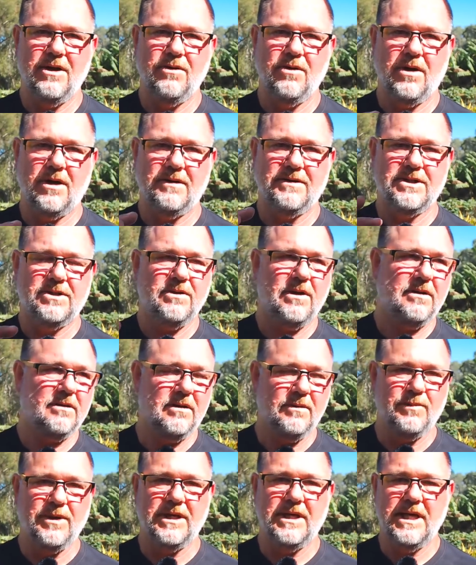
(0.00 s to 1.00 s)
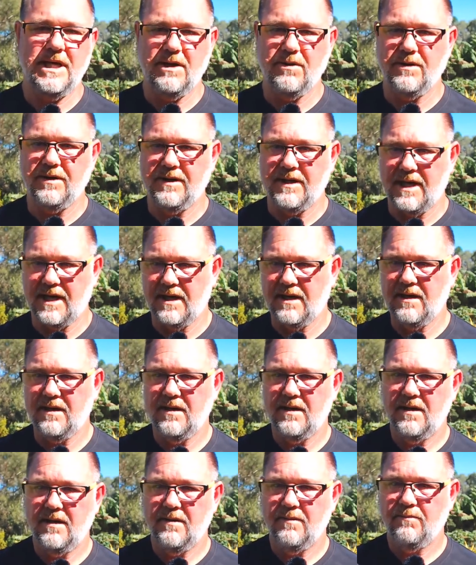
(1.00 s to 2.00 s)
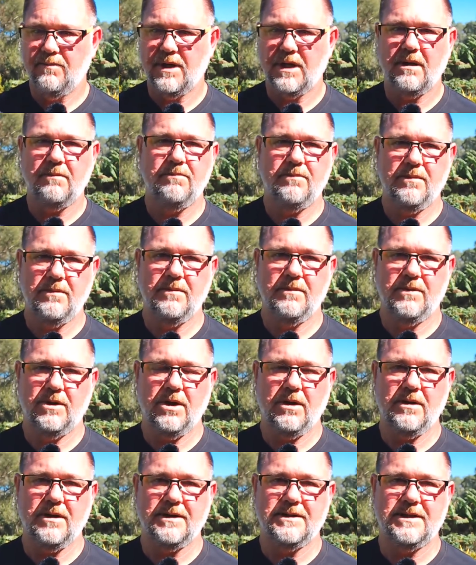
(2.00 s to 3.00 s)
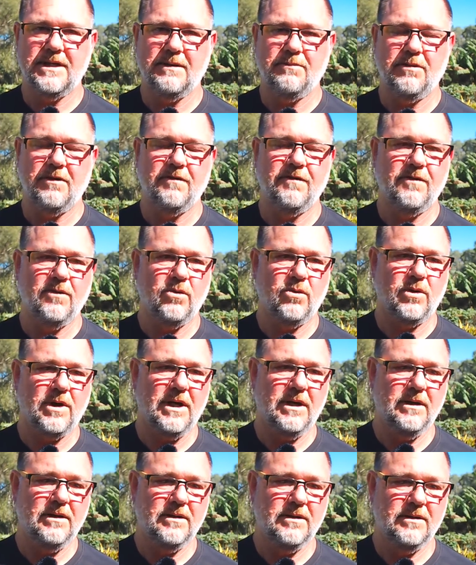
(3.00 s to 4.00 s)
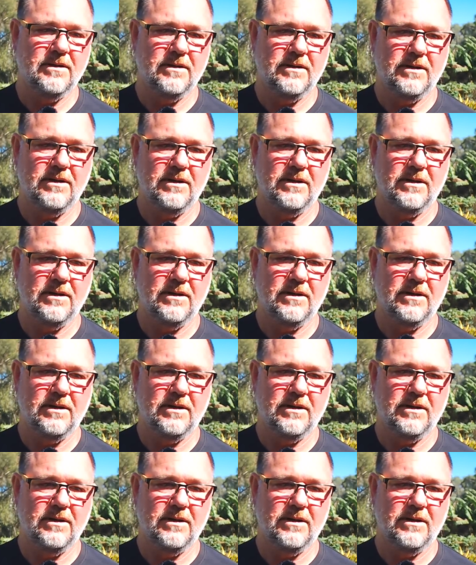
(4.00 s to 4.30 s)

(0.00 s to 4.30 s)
I know I struggle a bit here and there, but I'm, like I said before,